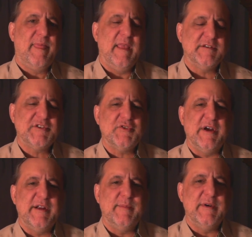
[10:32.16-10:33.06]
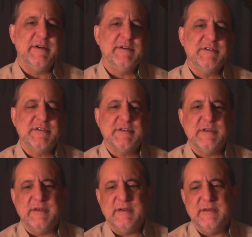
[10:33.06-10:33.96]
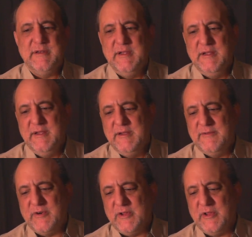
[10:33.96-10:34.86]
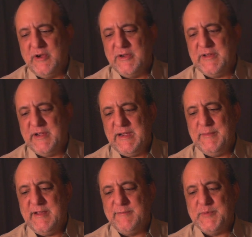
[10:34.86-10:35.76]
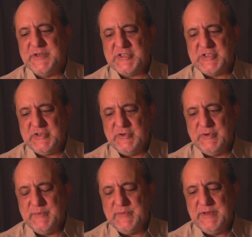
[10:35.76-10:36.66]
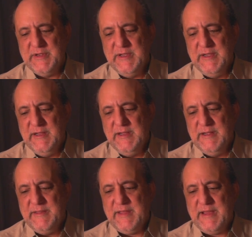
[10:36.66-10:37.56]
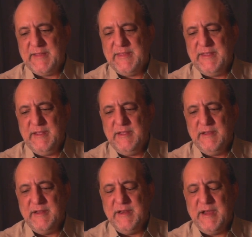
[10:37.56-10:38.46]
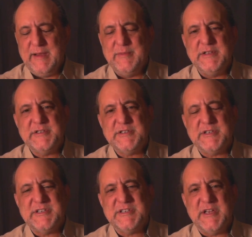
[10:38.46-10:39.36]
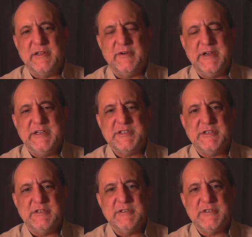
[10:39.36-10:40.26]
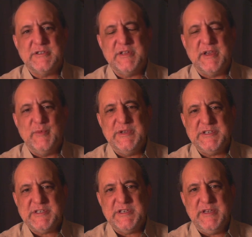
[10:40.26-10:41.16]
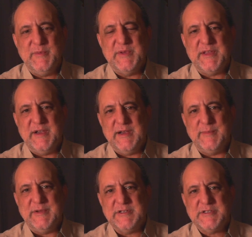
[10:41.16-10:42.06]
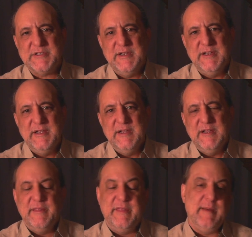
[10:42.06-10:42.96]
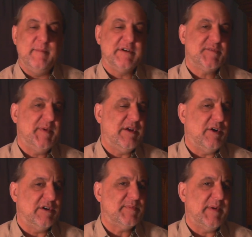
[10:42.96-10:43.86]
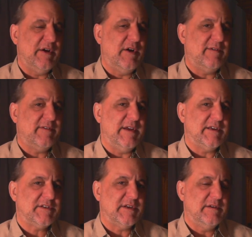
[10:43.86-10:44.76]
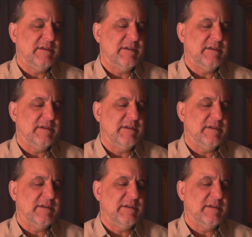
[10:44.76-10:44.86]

astronomers for a long time have presumed that the anomalous accelerations that we see with comets, that must be caused by off-gassing.